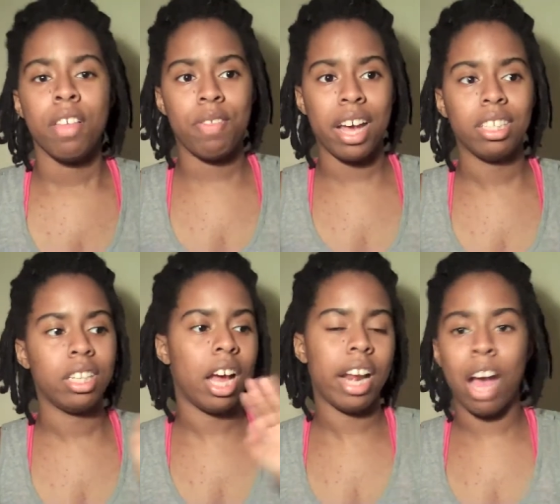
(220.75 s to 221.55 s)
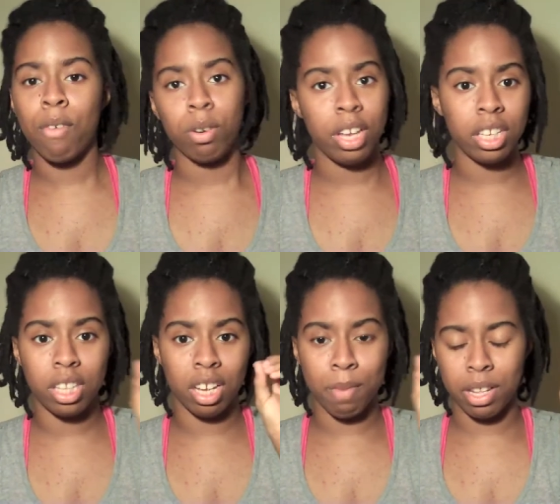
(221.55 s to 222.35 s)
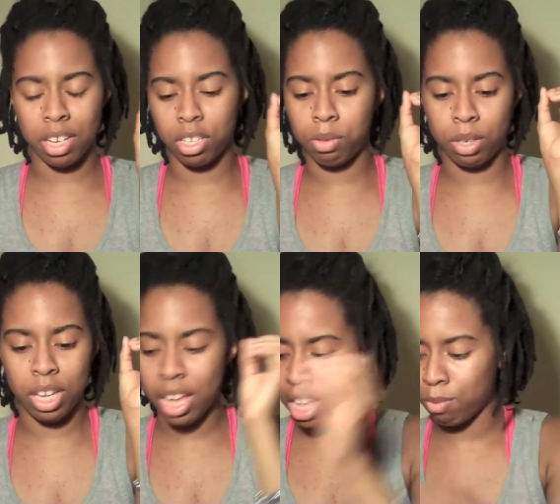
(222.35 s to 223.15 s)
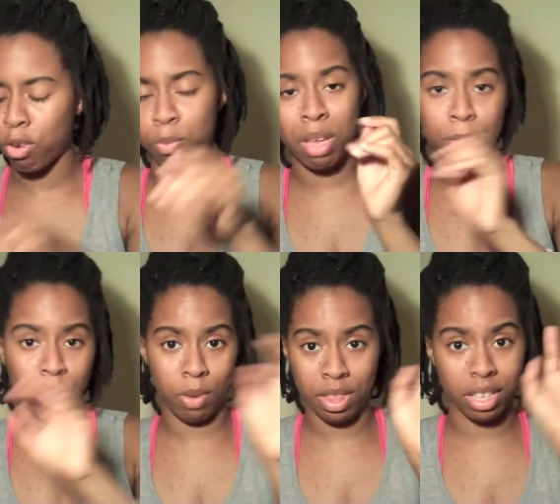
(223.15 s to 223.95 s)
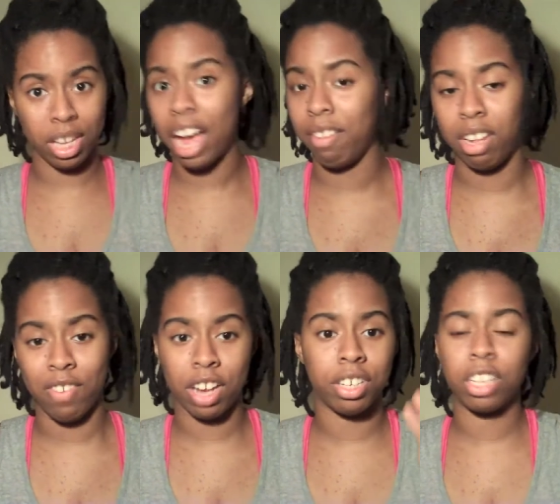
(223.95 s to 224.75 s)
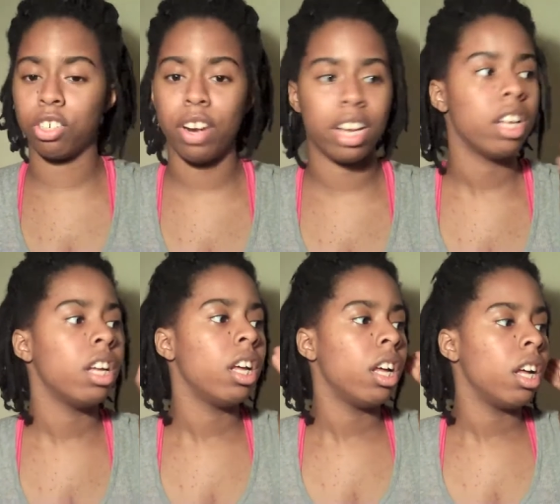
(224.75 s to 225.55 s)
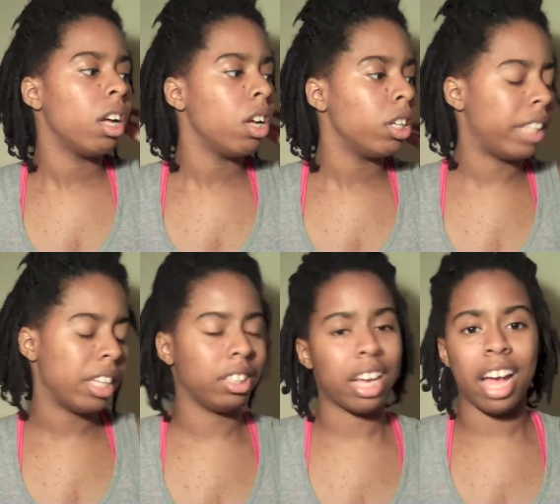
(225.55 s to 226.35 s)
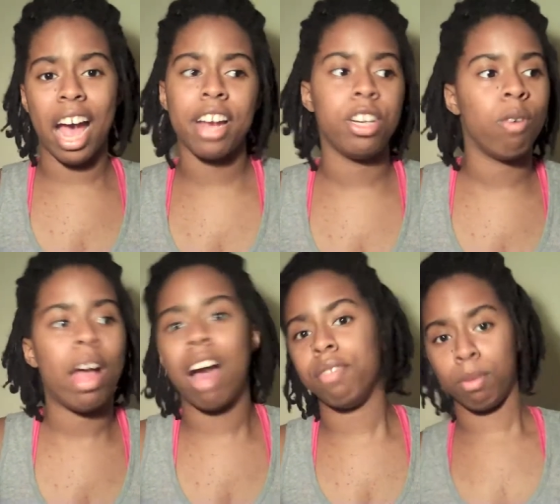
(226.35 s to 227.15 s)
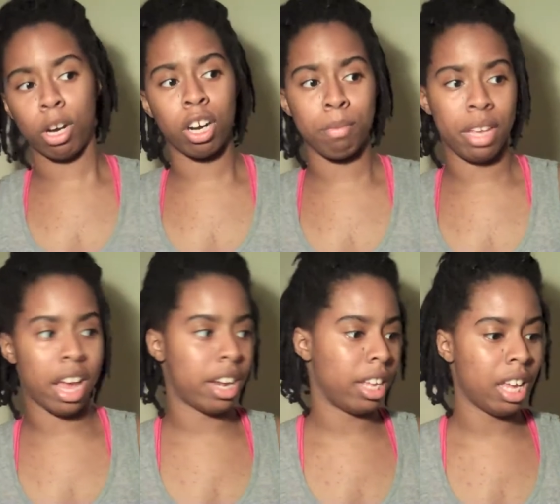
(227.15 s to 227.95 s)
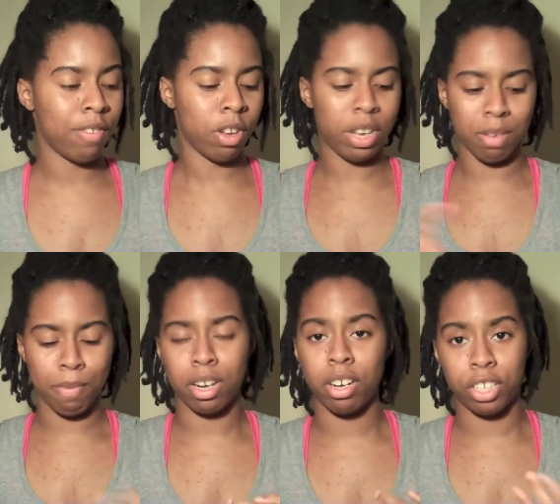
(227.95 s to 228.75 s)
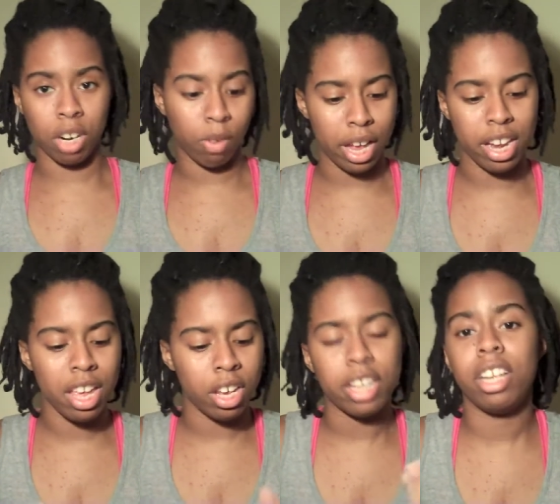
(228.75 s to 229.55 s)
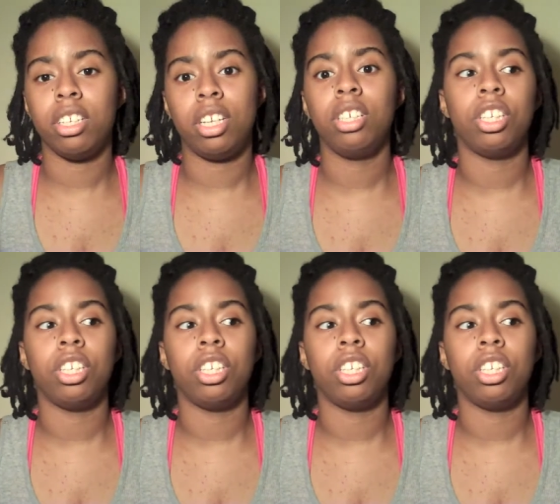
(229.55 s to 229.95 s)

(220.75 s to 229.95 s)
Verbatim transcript: That's not how he's thinking about that. Just he has more people, so he thinks I have the advantage. That's great. Stannis is like, I don't have the army, and even though he's a better general, and he th- there's a